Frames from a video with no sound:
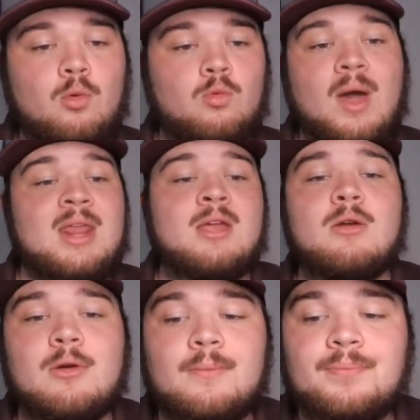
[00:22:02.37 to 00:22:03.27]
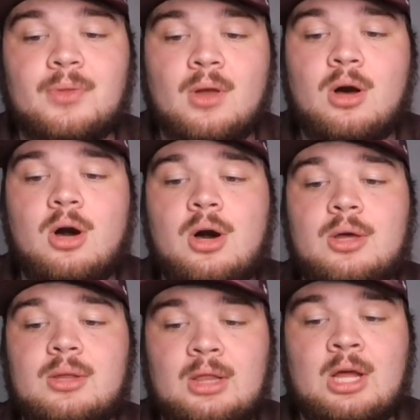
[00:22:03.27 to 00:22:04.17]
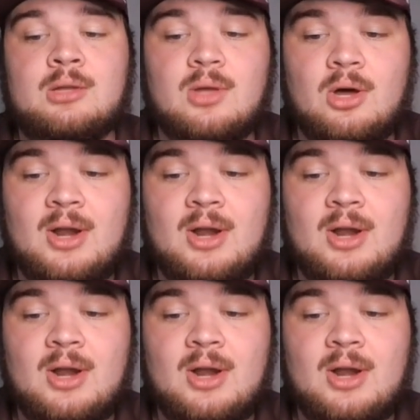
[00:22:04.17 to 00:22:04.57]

right here on Locked On